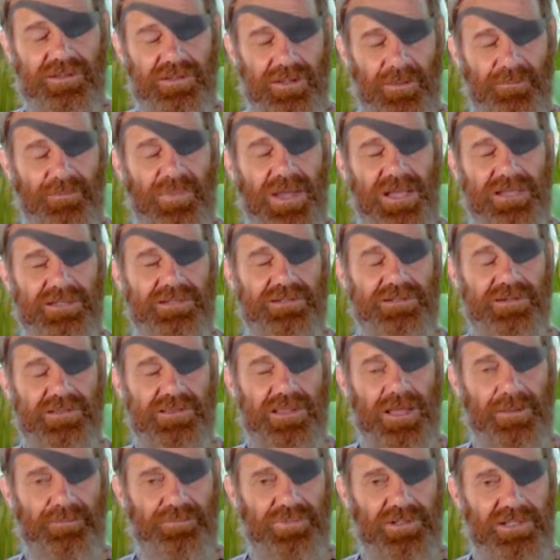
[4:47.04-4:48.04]
come back into
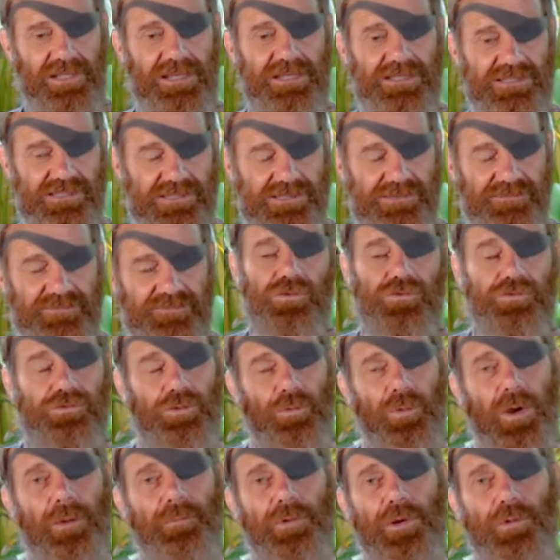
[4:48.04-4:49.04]
that place.
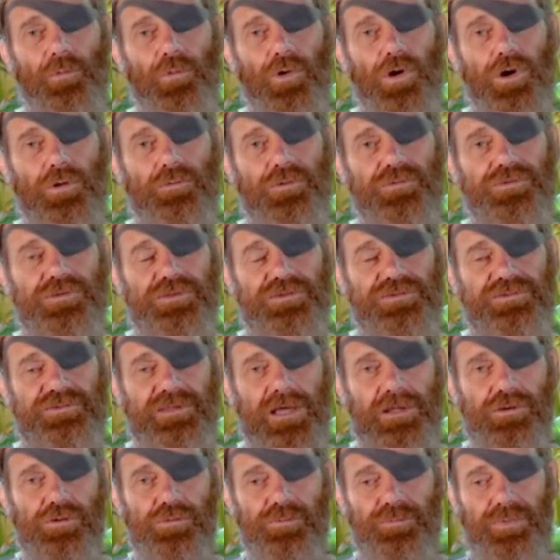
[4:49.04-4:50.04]
So when we work with the
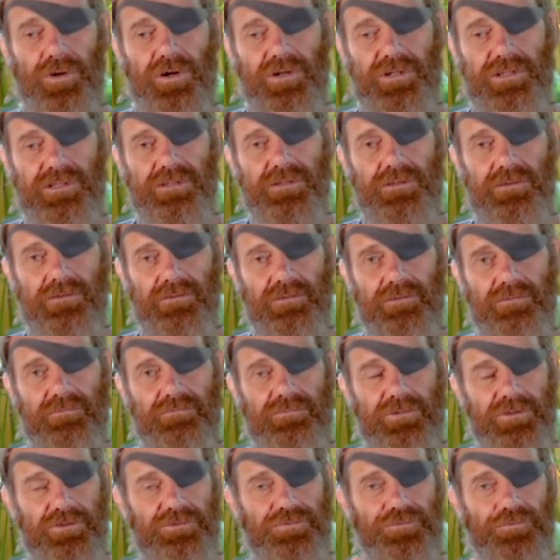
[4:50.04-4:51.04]
subtle body
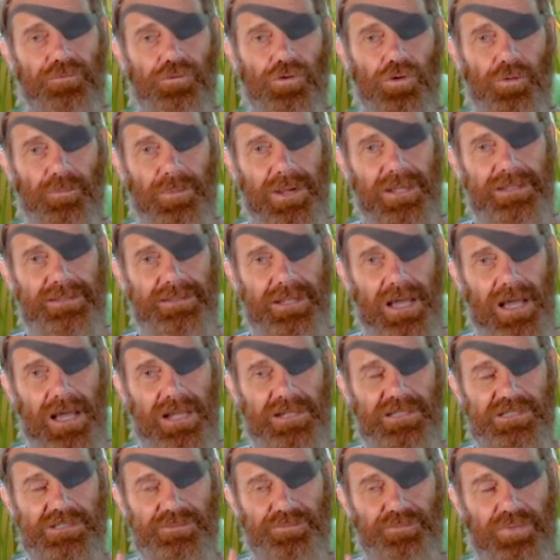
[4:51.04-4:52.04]
these four main
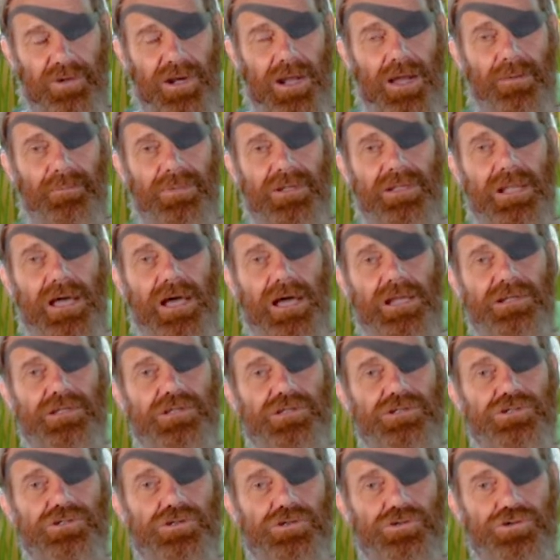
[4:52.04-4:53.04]
nadis, Brahma
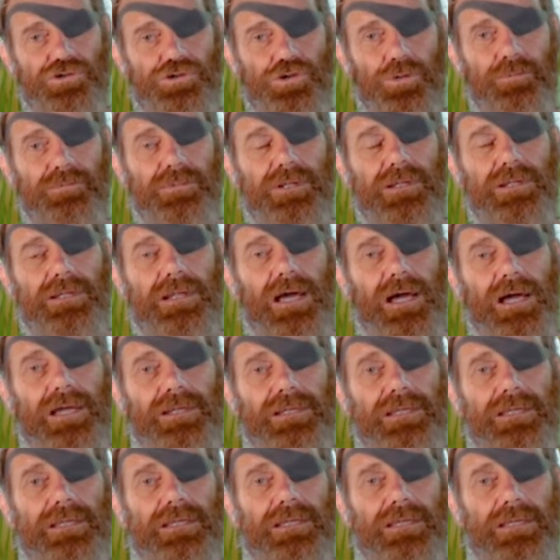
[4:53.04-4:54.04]
Nadi, Sushumna
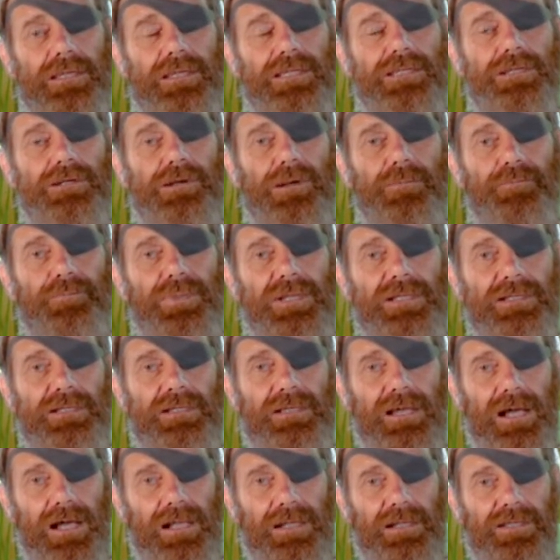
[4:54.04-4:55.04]
Nadi, Ida and
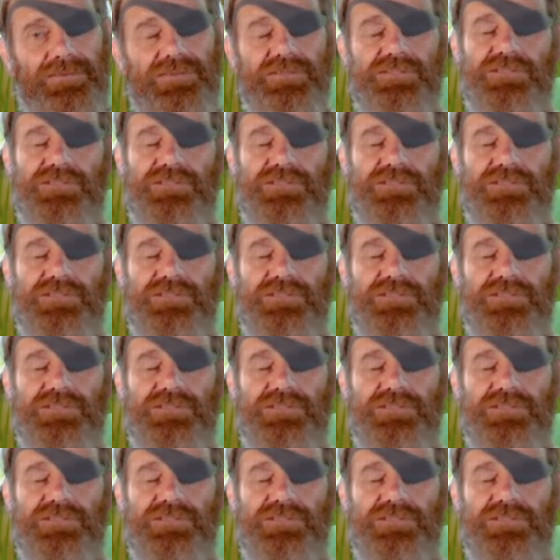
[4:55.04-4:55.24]
Pingala.